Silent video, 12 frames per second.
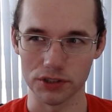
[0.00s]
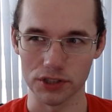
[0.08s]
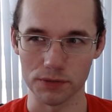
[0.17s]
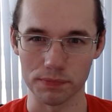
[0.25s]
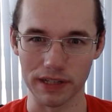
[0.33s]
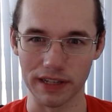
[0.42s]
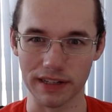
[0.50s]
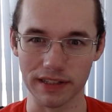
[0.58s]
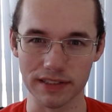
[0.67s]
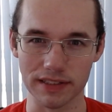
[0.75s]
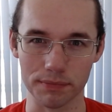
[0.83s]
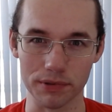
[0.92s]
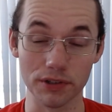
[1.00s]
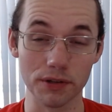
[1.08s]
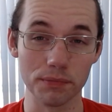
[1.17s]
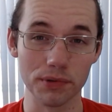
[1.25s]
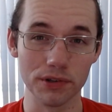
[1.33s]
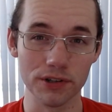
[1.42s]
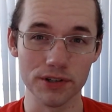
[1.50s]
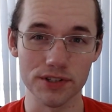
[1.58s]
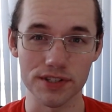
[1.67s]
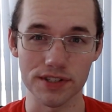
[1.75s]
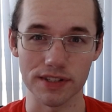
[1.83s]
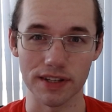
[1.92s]
just beginning to build
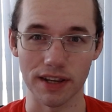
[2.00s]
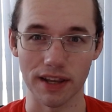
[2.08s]
computers.